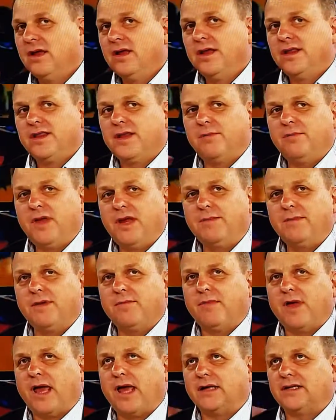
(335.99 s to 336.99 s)
The minimum
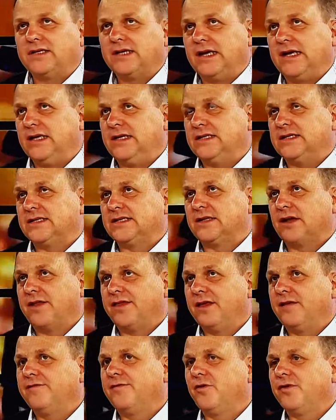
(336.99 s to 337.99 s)
amount is, I
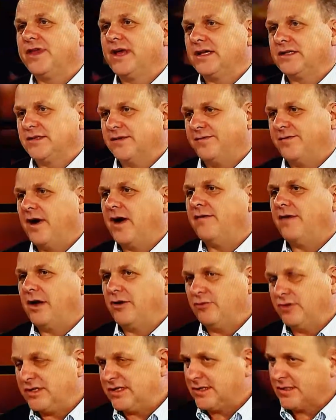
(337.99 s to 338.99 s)
think,
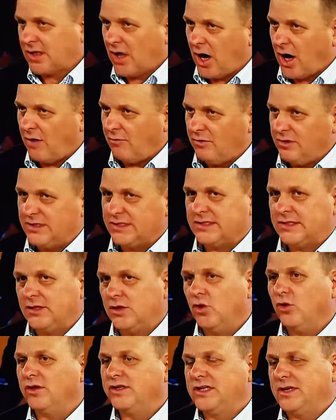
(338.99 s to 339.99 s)
4,500 Skywards
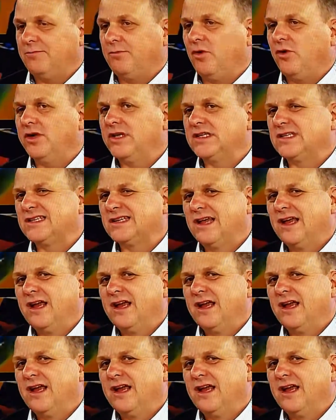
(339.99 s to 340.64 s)
loyalty points.